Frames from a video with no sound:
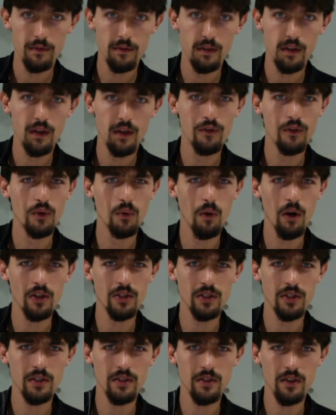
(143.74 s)
If you're
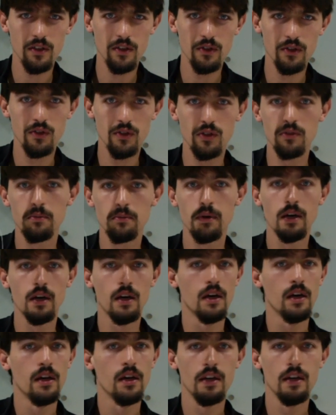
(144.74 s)
watching this on YouTube,
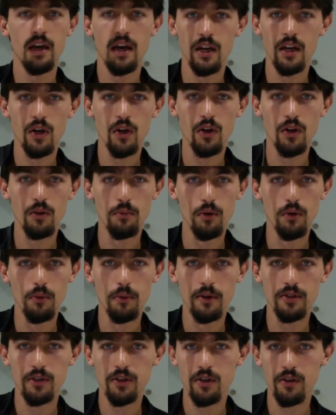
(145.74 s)
you got to go to the
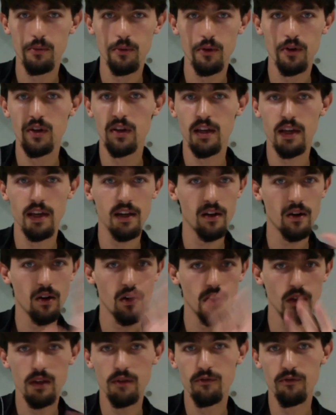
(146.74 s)
Bullbuster community and get
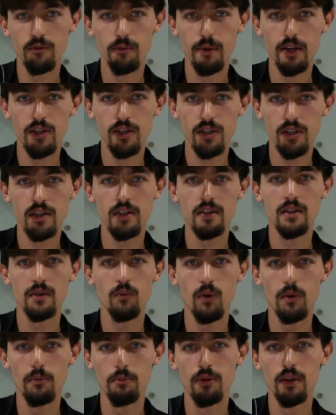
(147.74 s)
all the information in
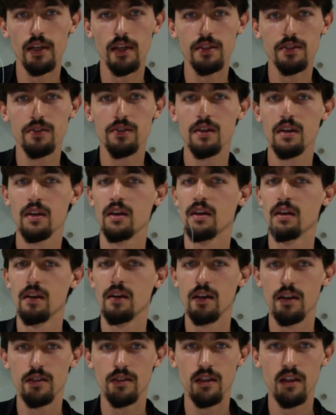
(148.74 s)
one place.
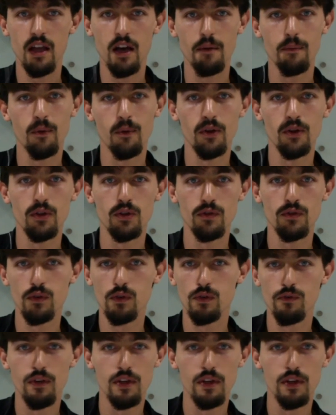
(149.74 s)
It's a lot more useful.